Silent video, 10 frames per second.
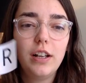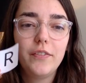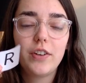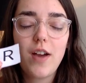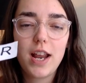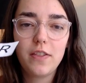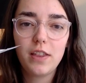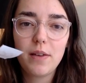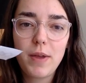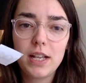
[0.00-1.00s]
If you have anything
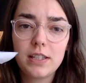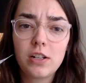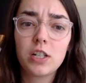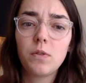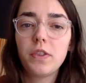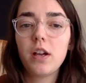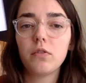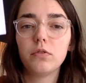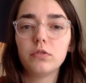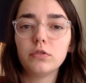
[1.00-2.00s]
that starts with the
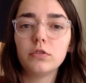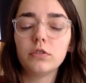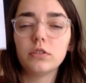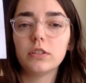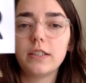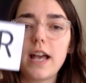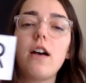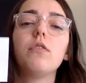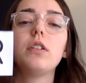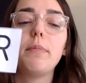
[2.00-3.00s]
R
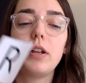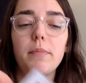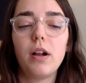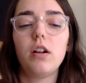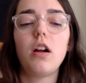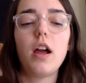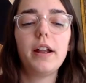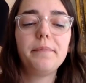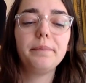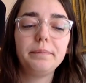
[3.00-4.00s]
sound, put a marker on
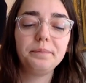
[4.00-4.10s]
it.